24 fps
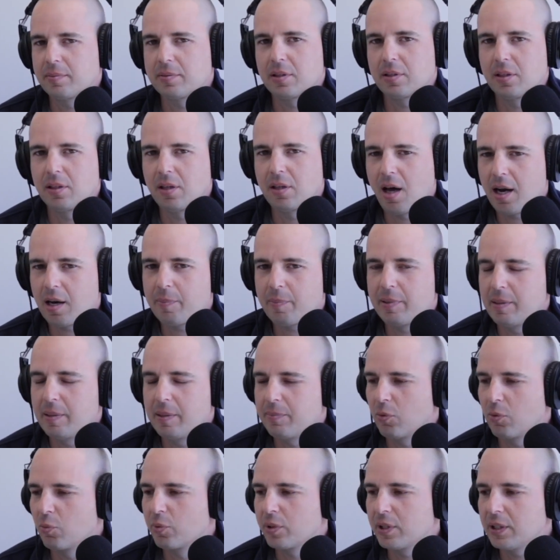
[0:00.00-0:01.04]
And a lot of
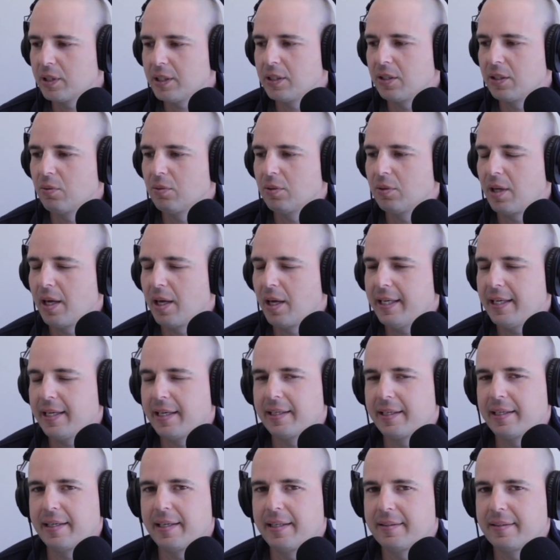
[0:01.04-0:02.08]
people really don't like
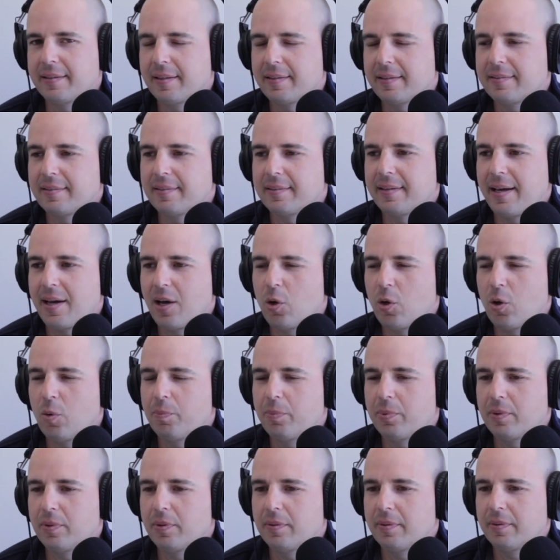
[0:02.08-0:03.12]
it and it doesn't
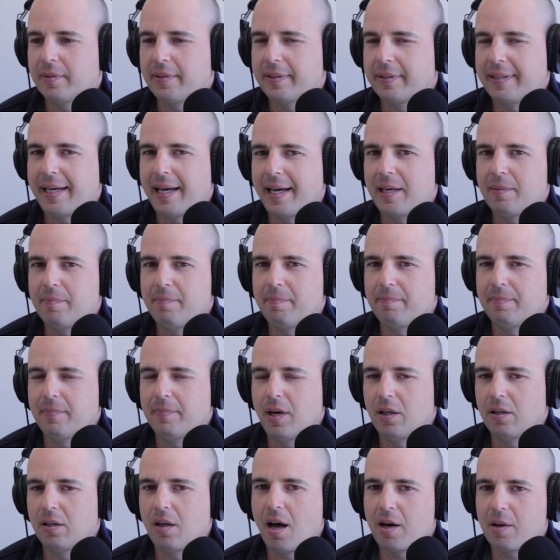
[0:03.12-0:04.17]
help get a
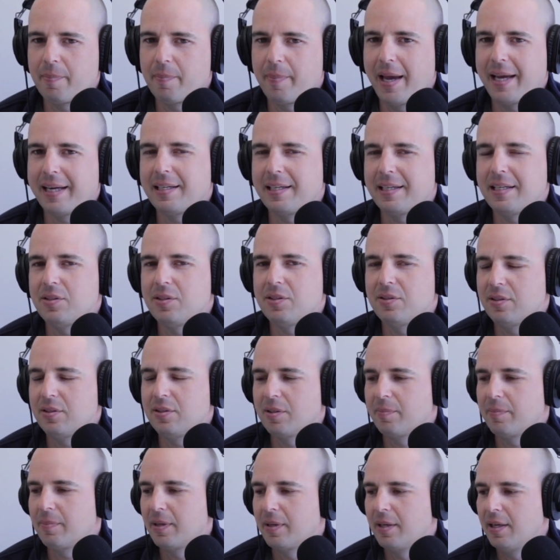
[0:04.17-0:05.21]
lot of
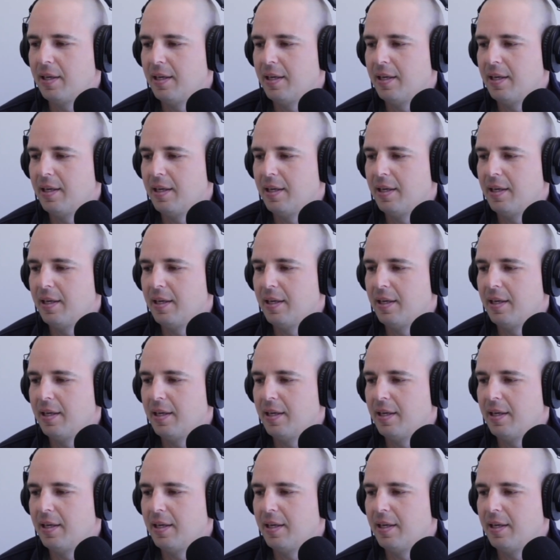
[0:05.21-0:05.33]
magnesium